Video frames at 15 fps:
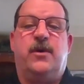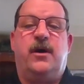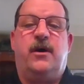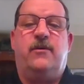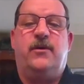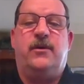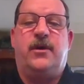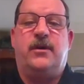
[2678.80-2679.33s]
as
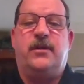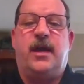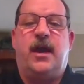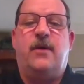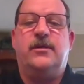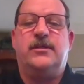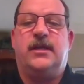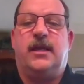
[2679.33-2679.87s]
well with our
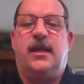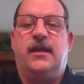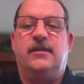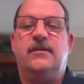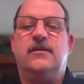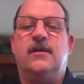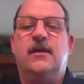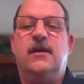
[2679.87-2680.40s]
tower
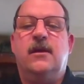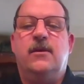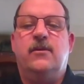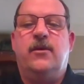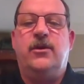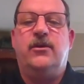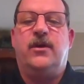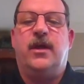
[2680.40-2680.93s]
scans,
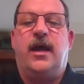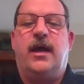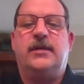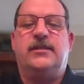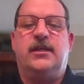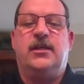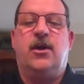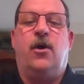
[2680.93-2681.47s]
where you can
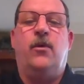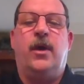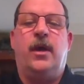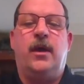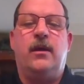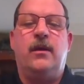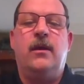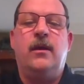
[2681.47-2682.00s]
actually go
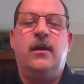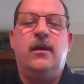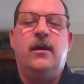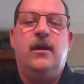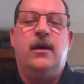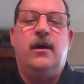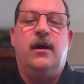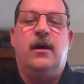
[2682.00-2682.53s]
in,
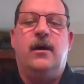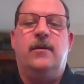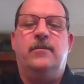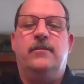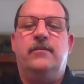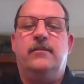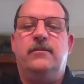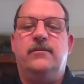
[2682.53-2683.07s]

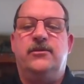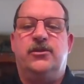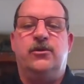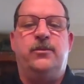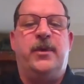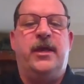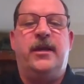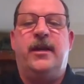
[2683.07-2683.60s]

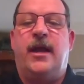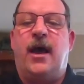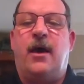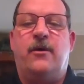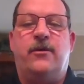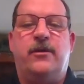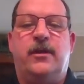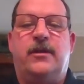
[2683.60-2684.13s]
zoom in and
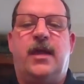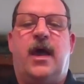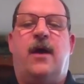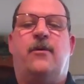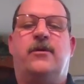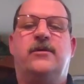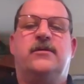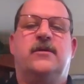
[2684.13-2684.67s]
out on the
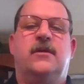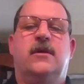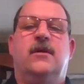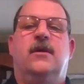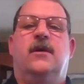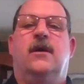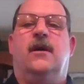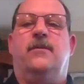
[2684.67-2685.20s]
towers.
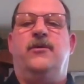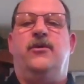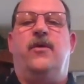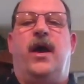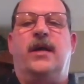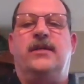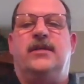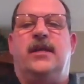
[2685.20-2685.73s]

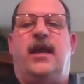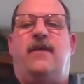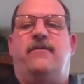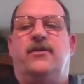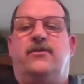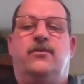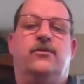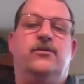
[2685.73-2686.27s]
You actually
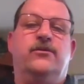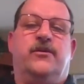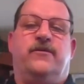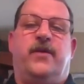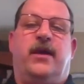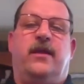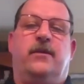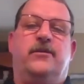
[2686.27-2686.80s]
have the tools
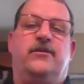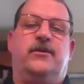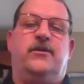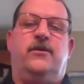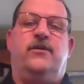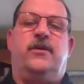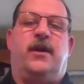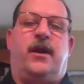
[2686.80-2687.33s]
available to
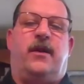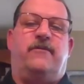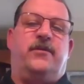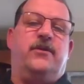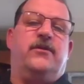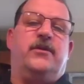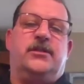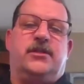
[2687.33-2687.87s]
you that our
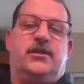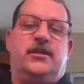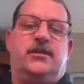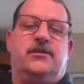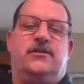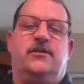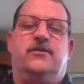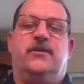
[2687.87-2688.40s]
field
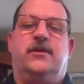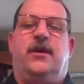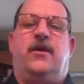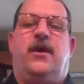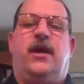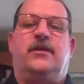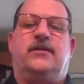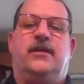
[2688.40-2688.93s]
engineers do when
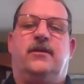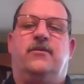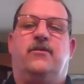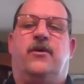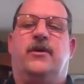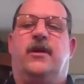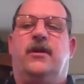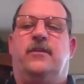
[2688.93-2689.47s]
they're actually
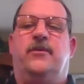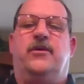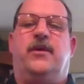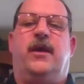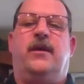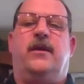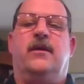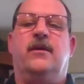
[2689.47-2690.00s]
working up your
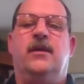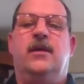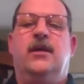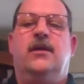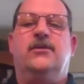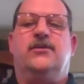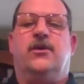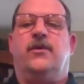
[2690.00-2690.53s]
data.
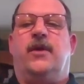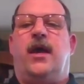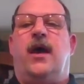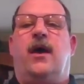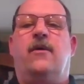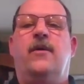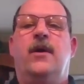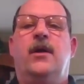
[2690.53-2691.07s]
So
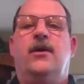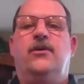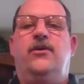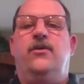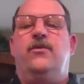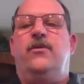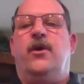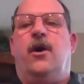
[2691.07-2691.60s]
now
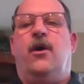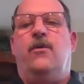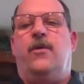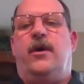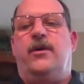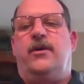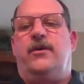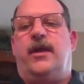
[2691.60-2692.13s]
you know
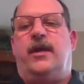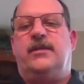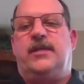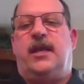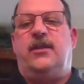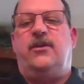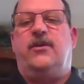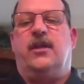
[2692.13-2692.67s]
where your
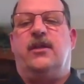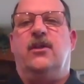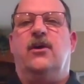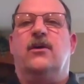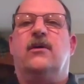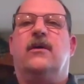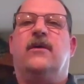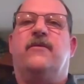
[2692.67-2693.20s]
data's at. You can
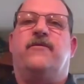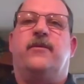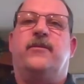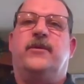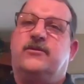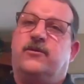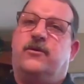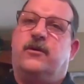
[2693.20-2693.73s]
look
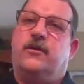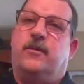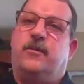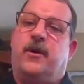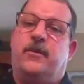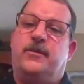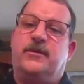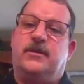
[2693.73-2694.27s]
from historical
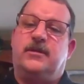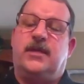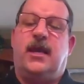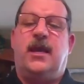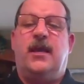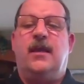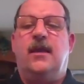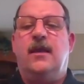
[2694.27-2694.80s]
purposes.
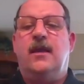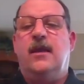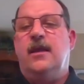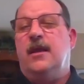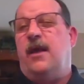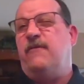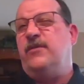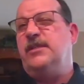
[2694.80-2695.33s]
Hey,
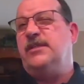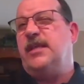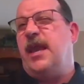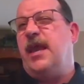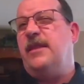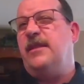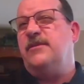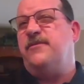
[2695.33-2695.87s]
have we
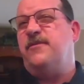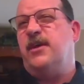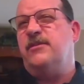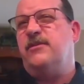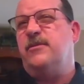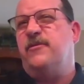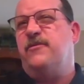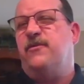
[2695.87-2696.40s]
scanned this
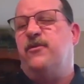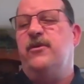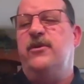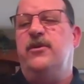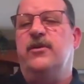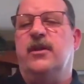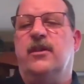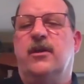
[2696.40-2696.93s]
vessel
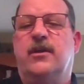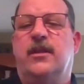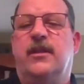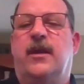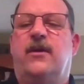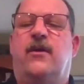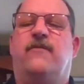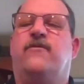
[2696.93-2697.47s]
before? You can look in
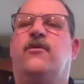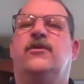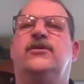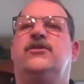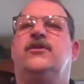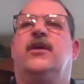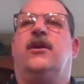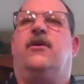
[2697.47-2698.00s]
there. Of
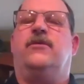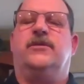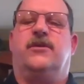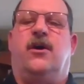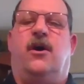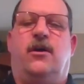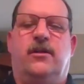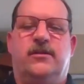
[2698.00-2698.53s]
course, you can always
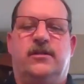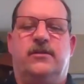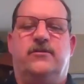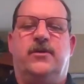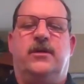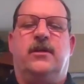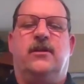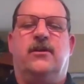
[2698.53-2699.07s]
call us
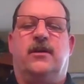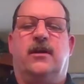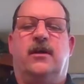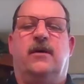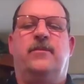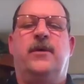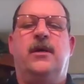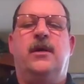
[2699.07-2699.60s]
and we can look it
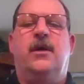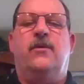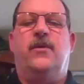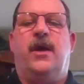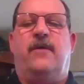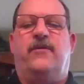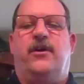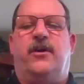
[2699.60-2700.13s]
up.
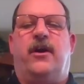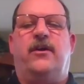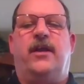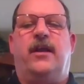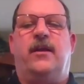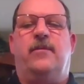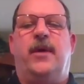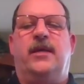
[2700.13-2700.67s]
We have it in our
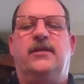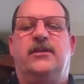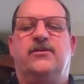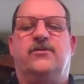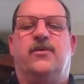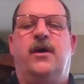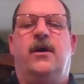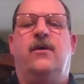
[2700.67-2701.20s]
database
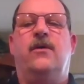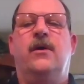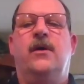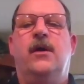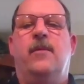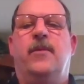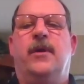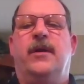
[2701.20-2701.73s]
as well,
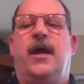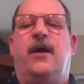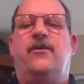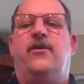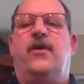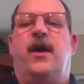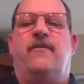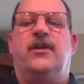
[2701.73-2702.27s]
but now
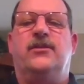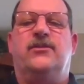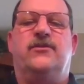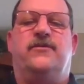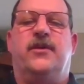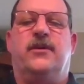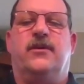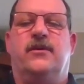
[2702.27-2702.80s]
you have it at
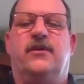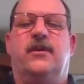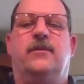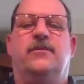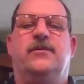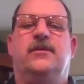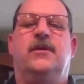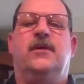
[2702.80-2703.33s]
your
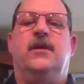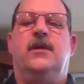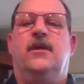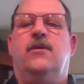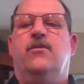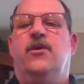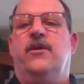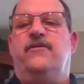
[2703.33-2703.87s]
fingertips.
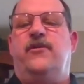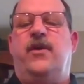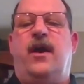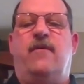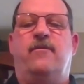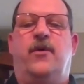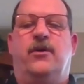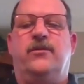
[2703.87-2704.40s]
What if you
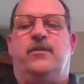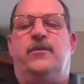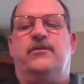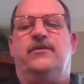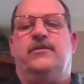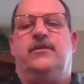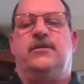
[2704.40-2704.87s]
have multiple